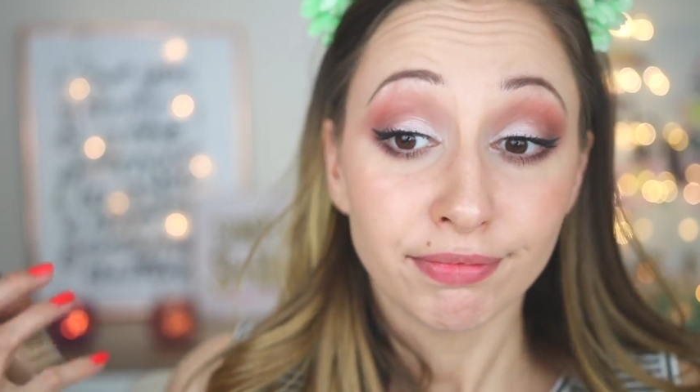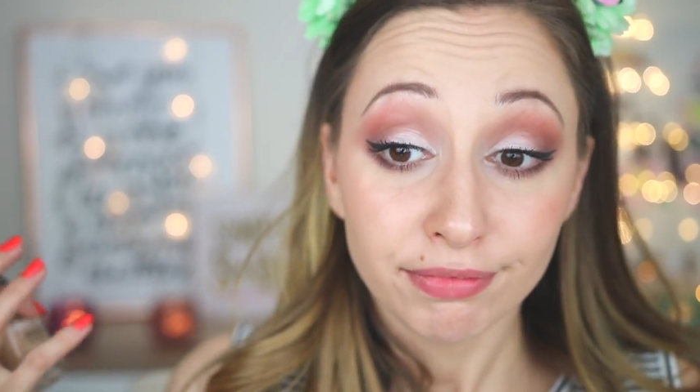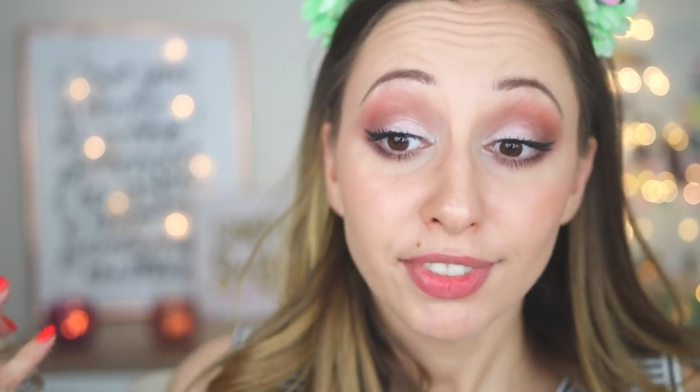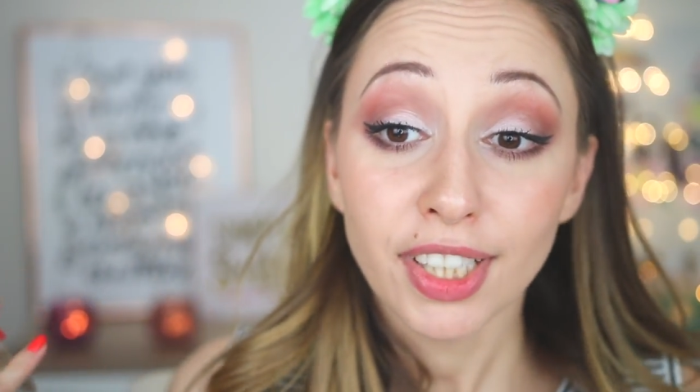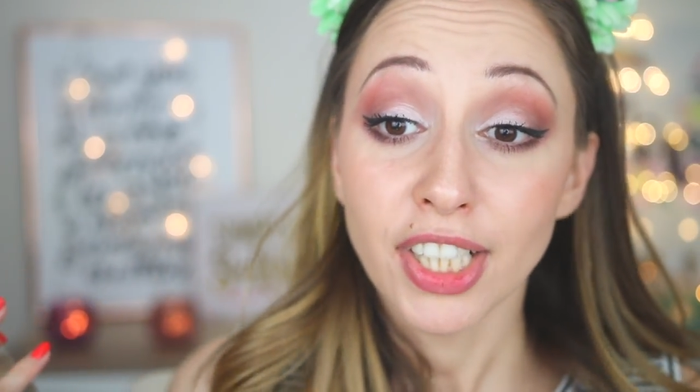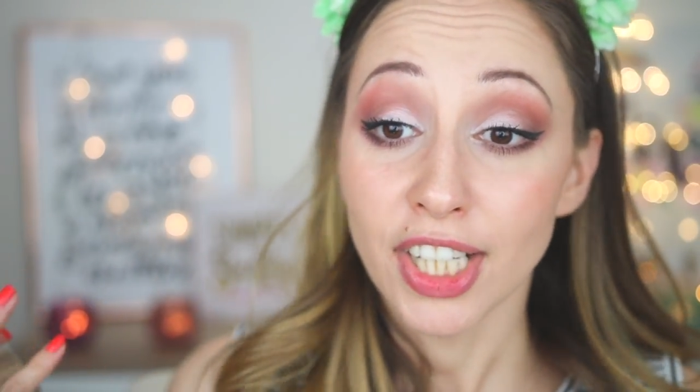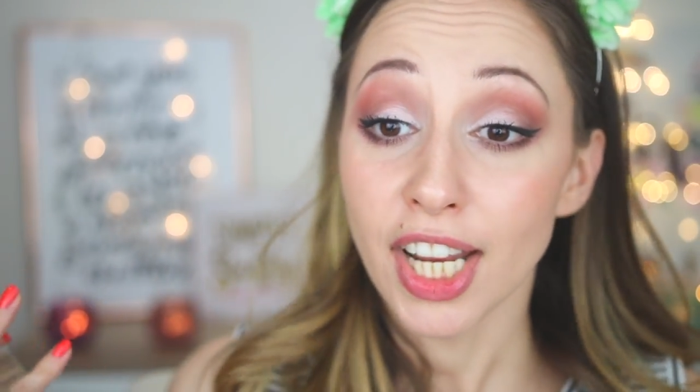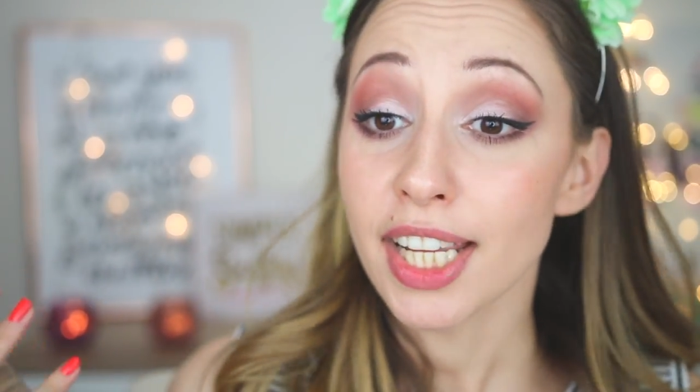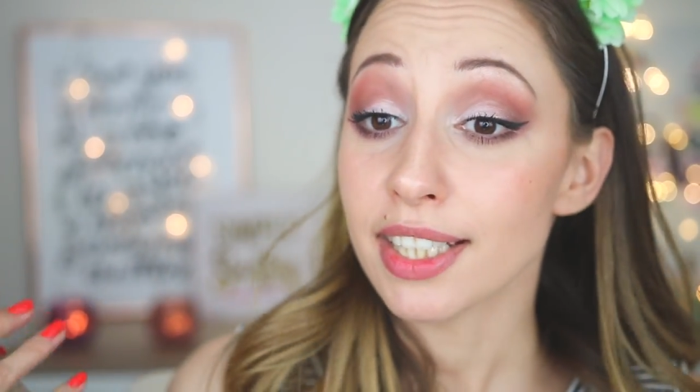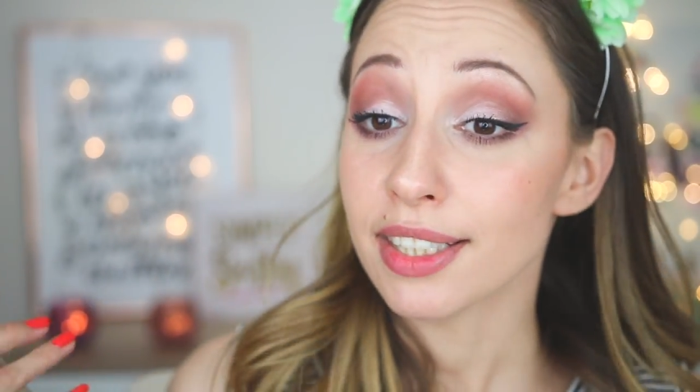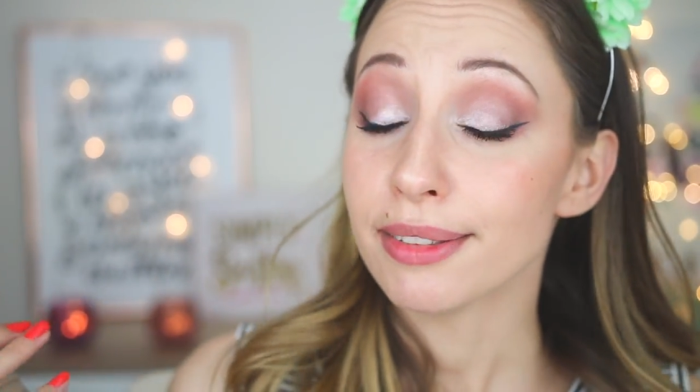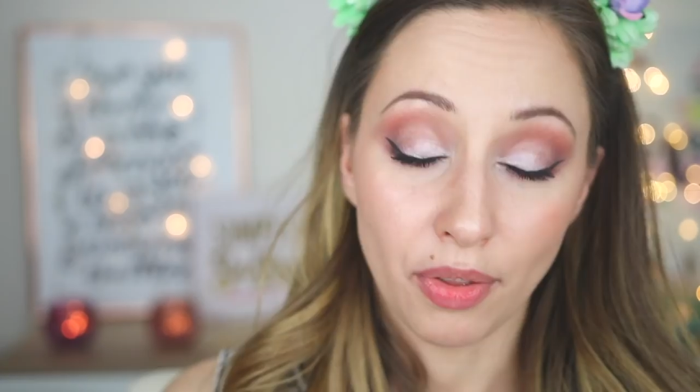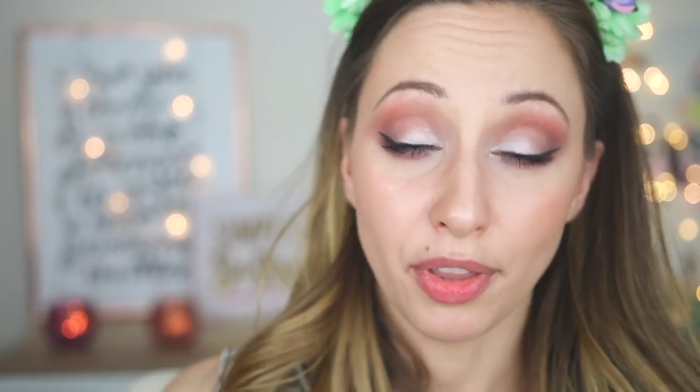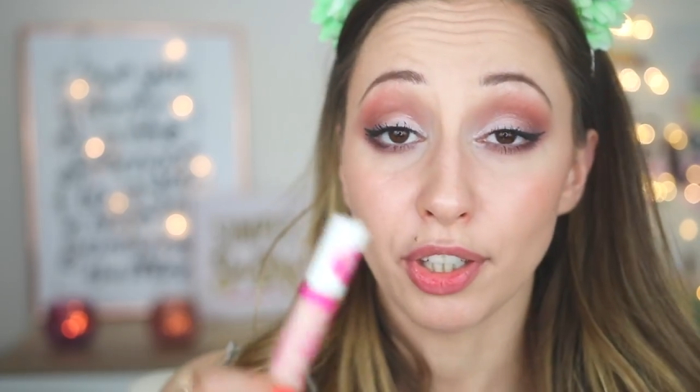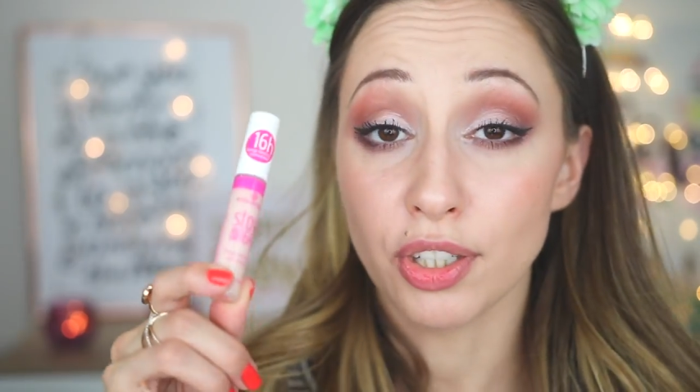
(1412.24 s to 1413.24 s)
very nice.
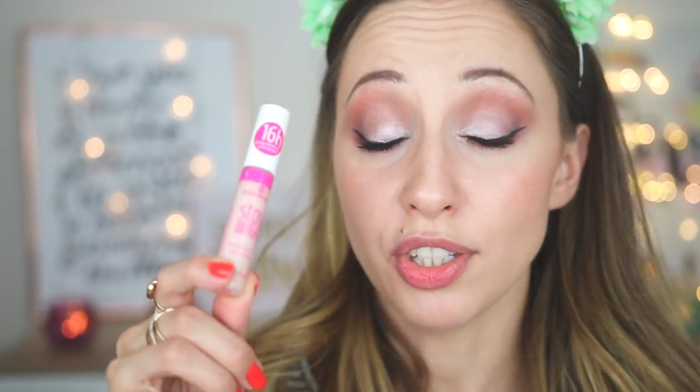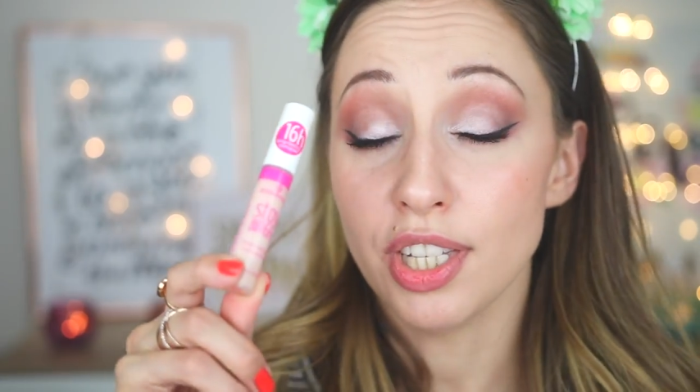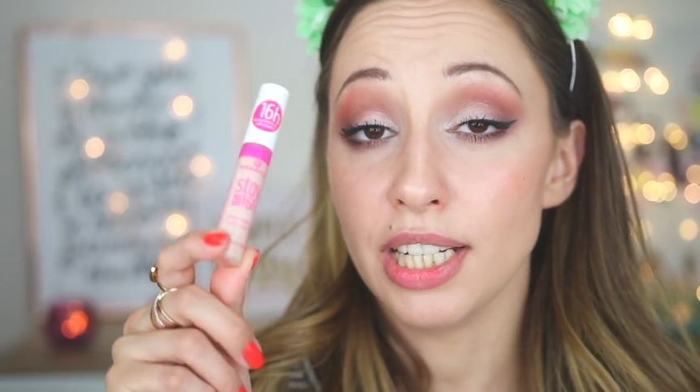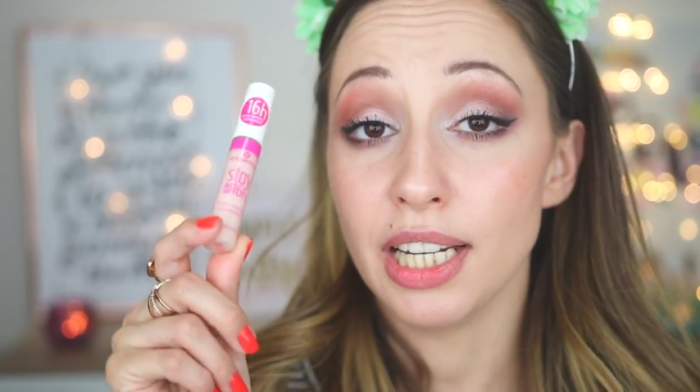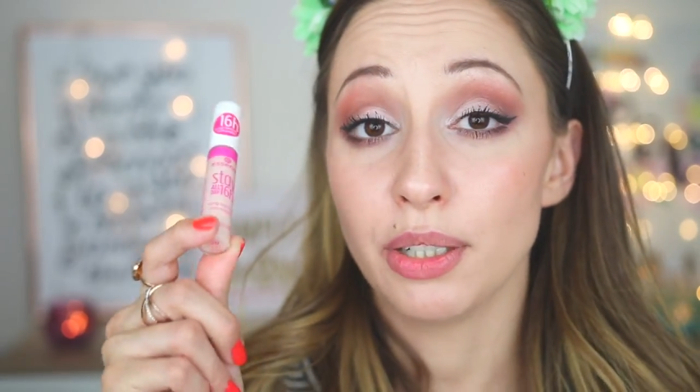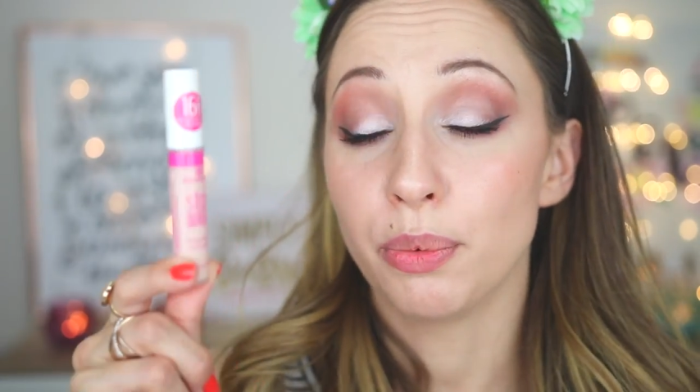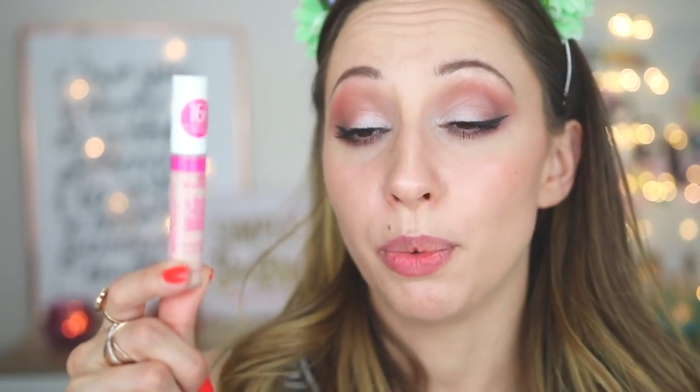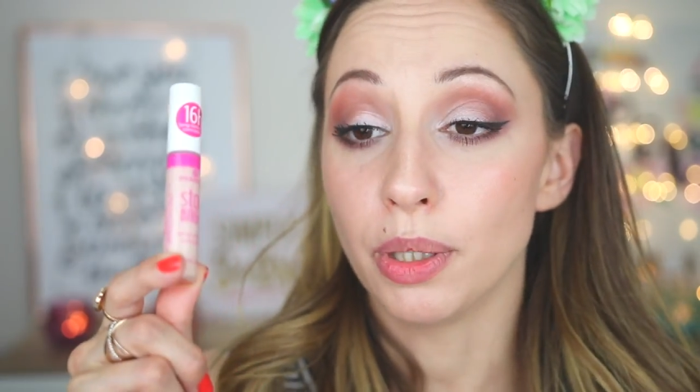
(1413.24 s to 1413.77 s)
The concealer